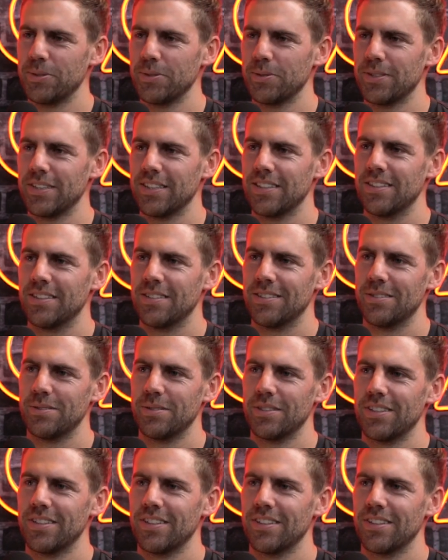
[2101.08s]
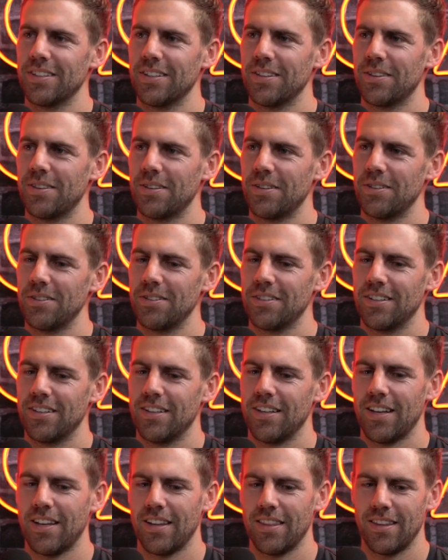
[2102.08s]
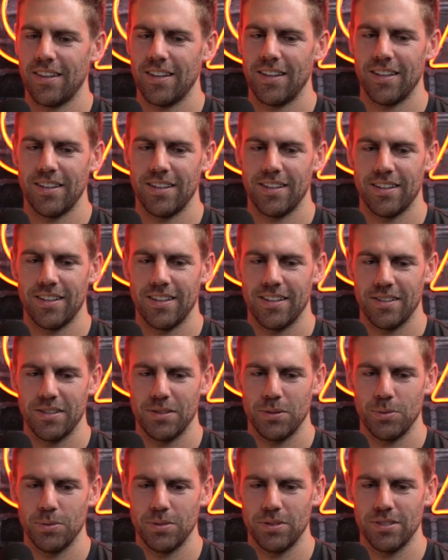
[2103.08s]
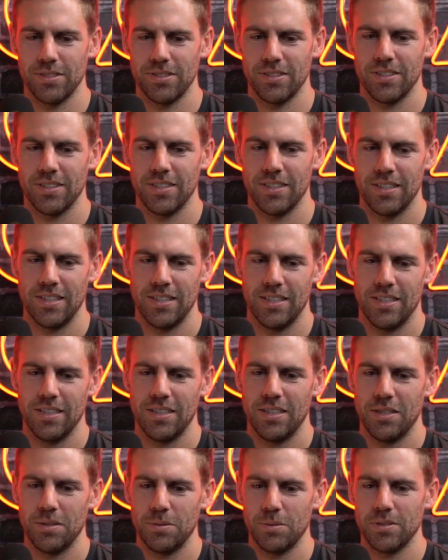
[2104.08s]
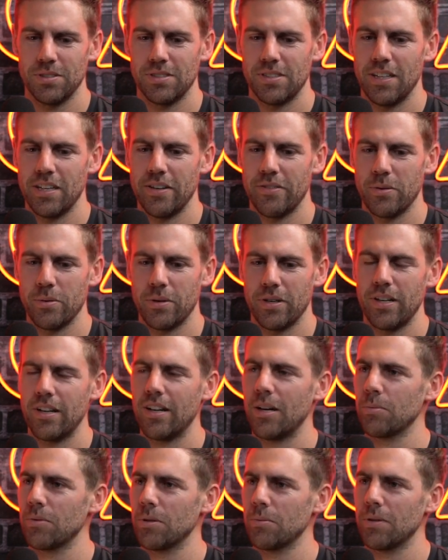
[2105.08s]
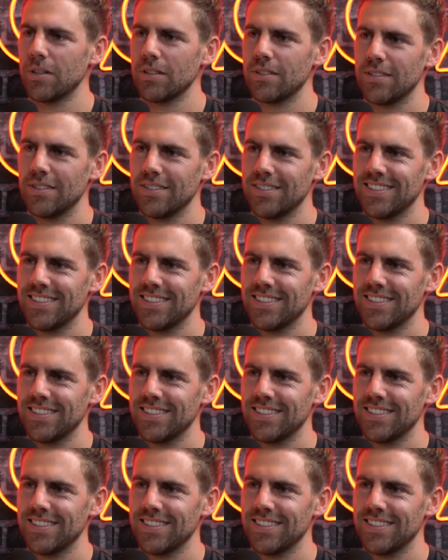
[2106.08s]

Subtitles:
We will. We're gonna go through, and then we'll see everyone in Ahmedabad.